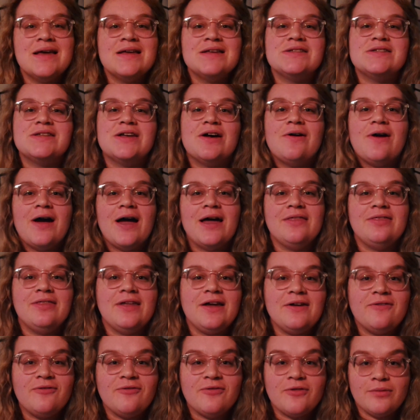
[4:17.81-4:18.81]
So I
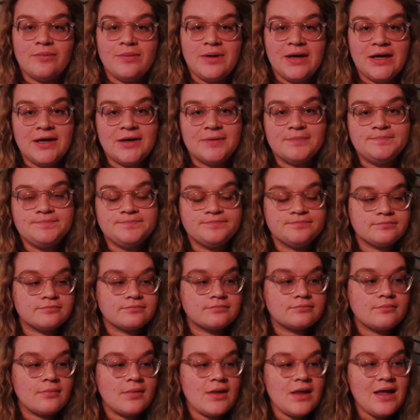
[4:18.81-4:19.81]
think for me,
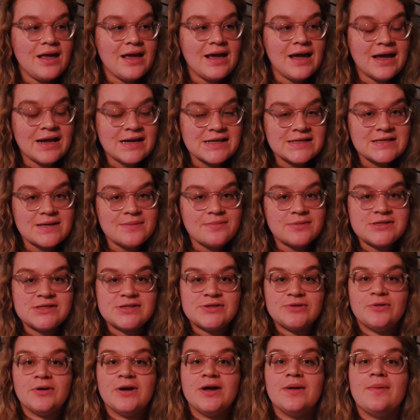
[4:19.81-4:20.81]
it is a
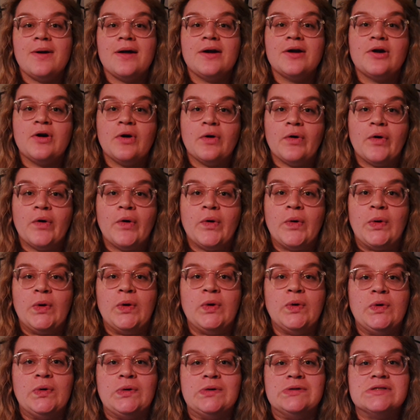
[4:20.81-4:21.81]
story about a girl
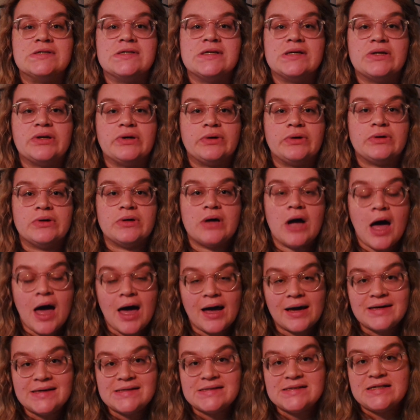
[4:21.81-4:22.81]
whose
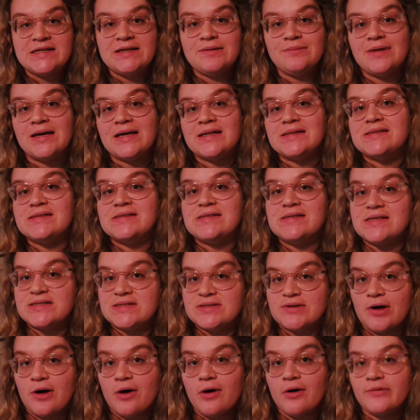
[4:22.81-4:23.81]
hockey team gets
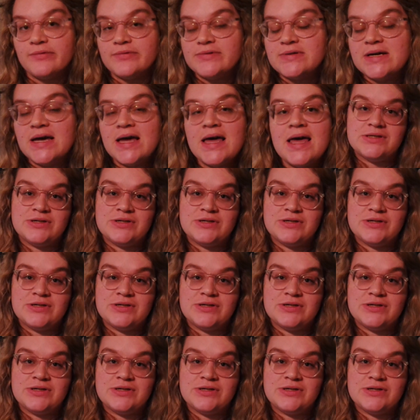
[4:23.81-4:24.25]
dissolved.